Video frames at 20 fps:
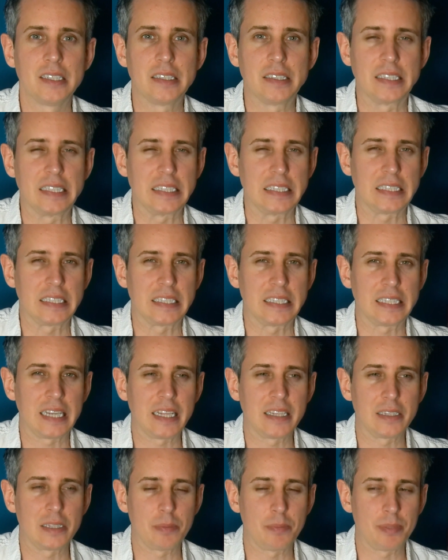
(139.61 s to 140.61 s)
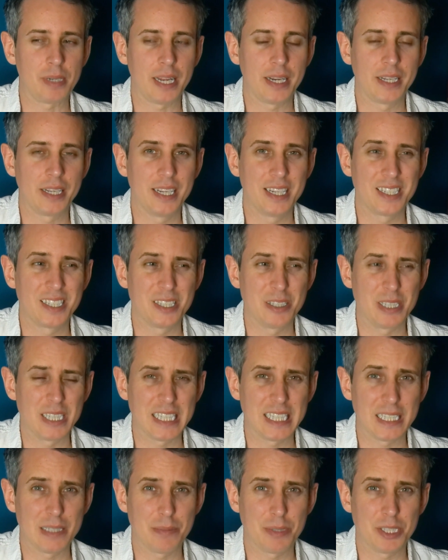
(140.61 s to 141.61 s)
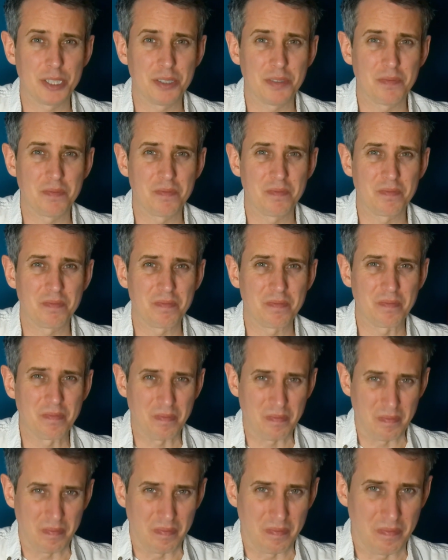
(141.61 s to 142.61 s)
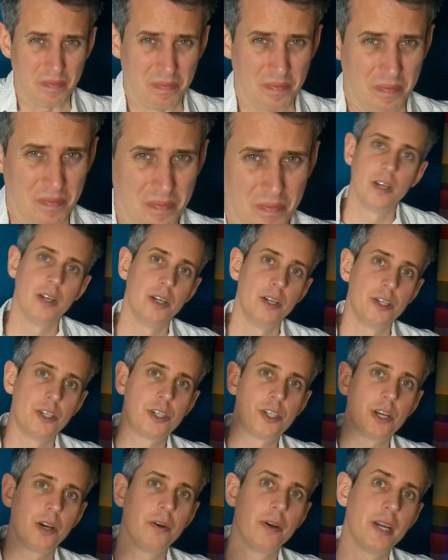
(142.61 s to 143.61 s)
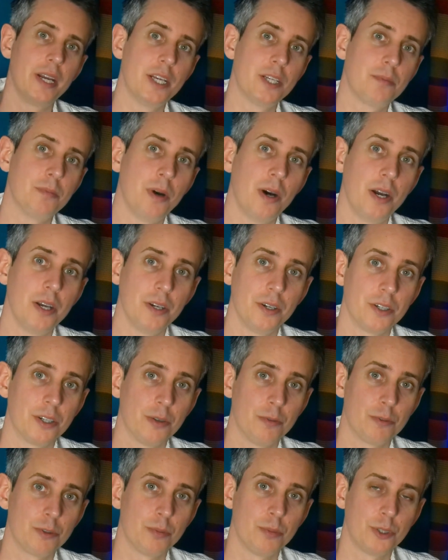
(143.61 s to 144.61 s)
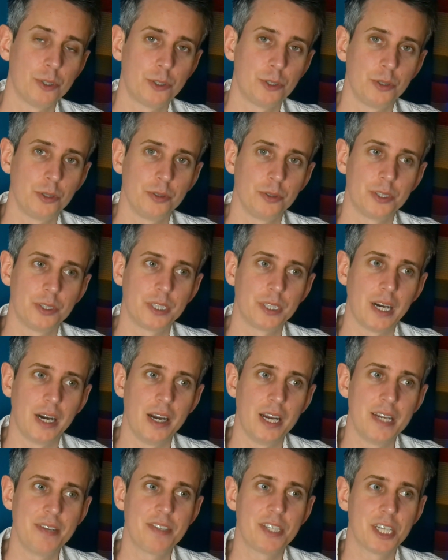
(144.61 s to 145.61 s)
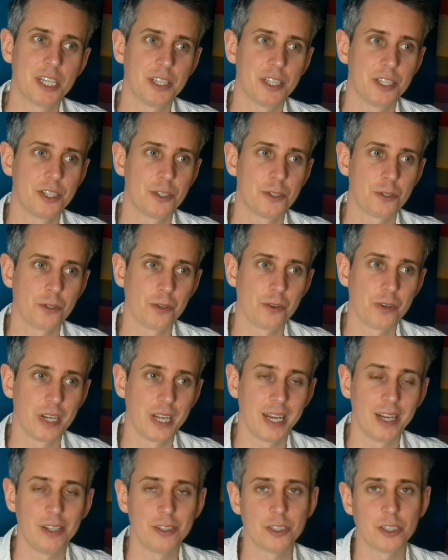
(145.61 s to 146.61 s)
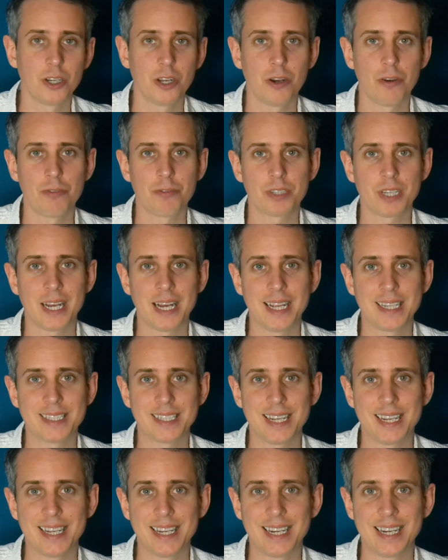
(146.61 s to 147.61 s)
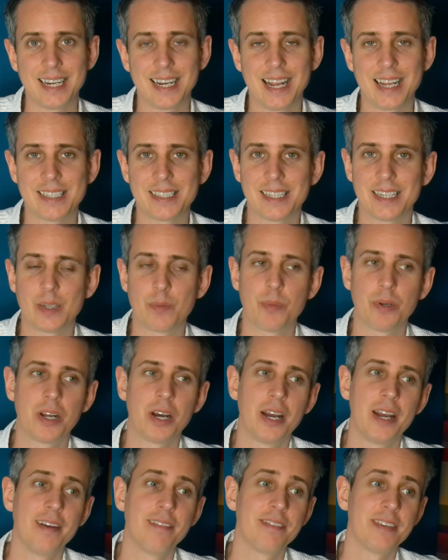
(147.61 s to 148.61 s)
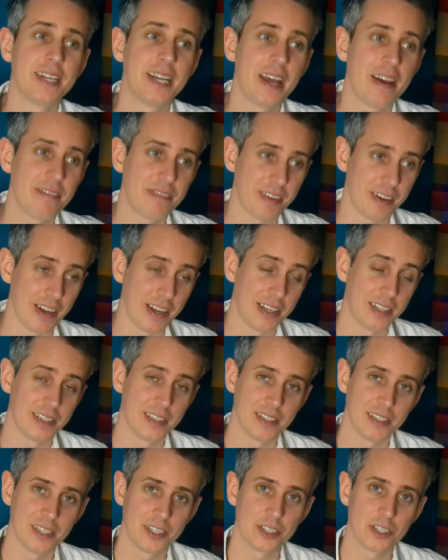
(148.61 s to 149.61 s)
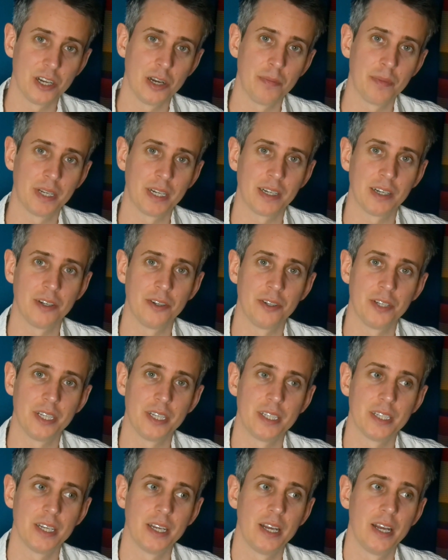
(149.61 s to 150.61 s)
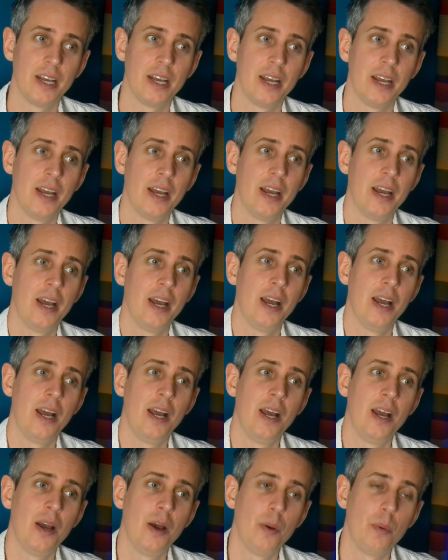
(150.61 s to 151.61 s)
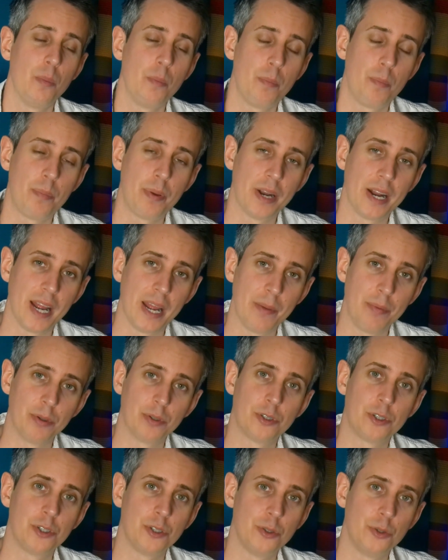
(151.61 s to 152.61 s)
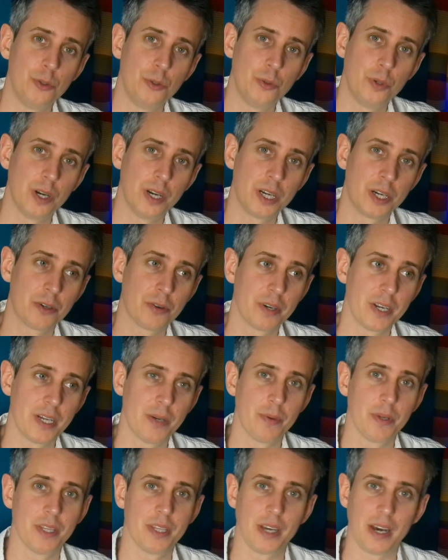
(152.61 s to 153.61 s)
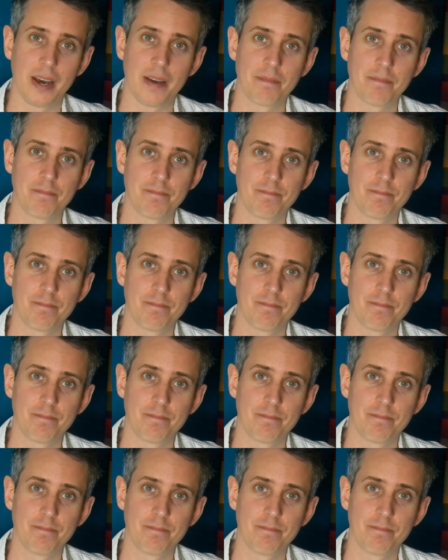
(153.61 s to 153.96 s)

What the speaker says: The 10th planet is no exception. So, here's my uncomfortable truth. I've seen this story held aloft as a classic, but I have never, this time included, been able to agree with that.